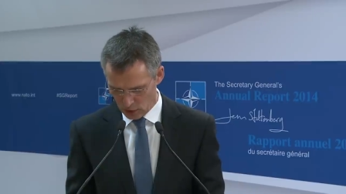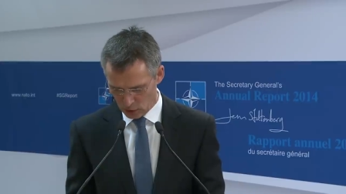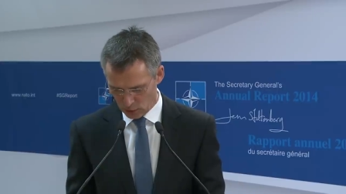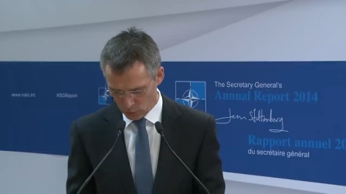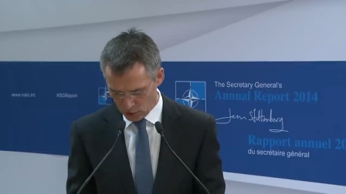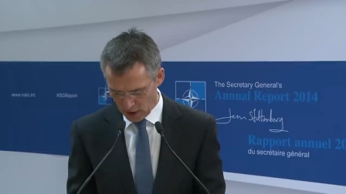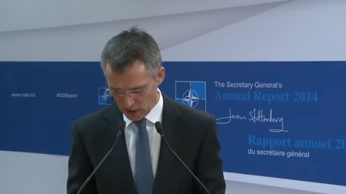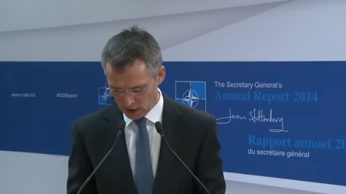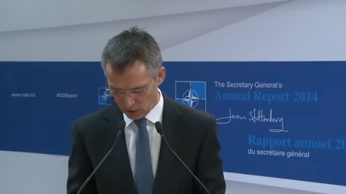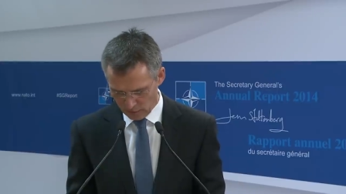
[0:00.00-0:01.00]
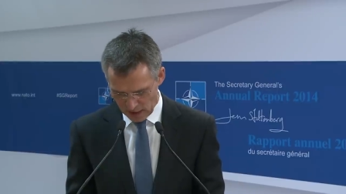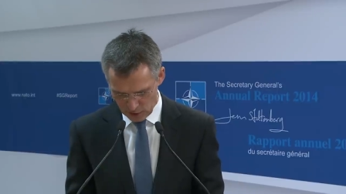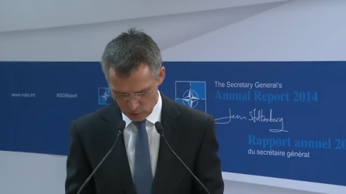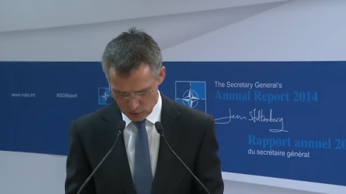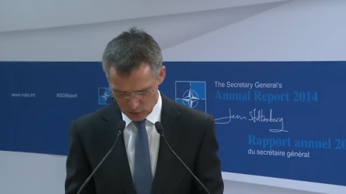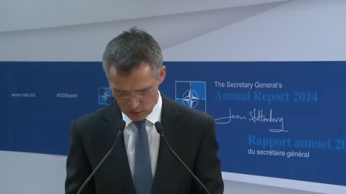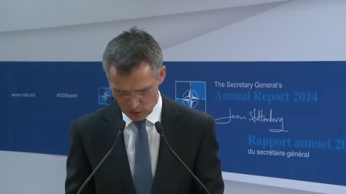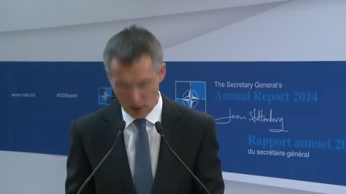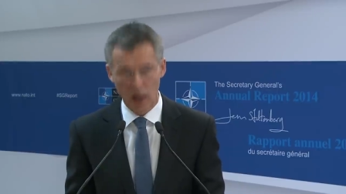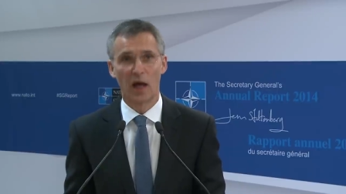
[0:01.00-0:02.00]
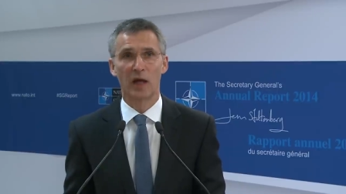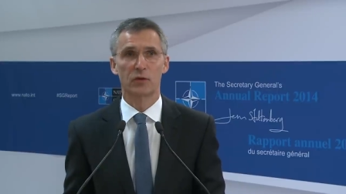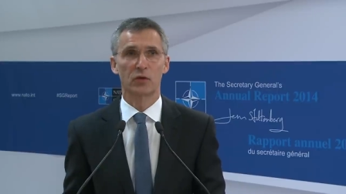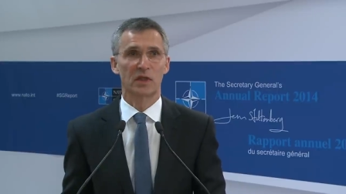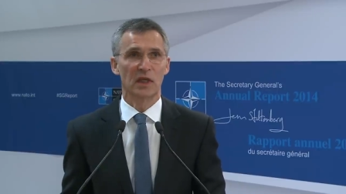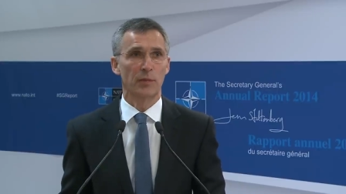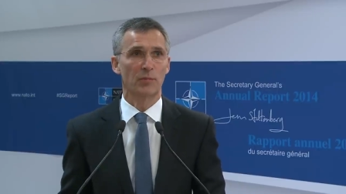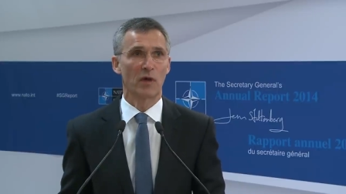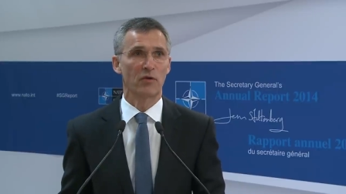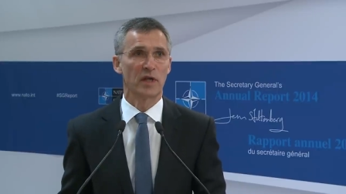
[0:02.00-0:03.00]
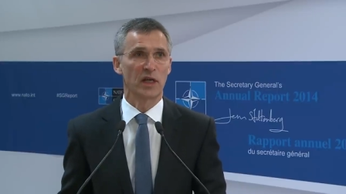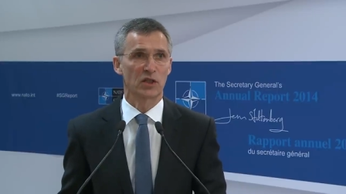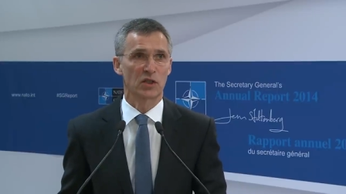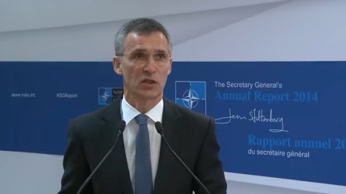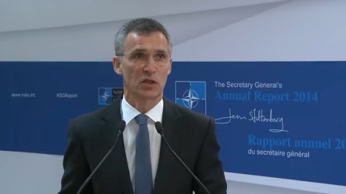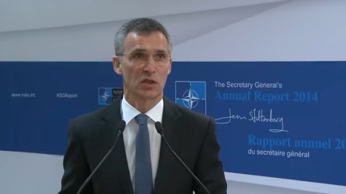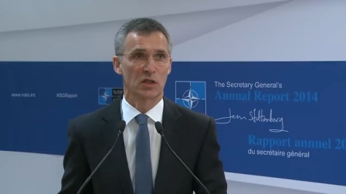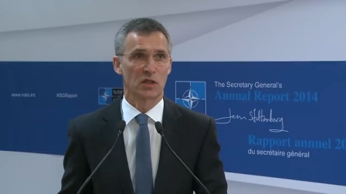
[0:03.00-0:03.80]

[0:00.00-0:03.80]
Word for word: to protect our values and to keep our nations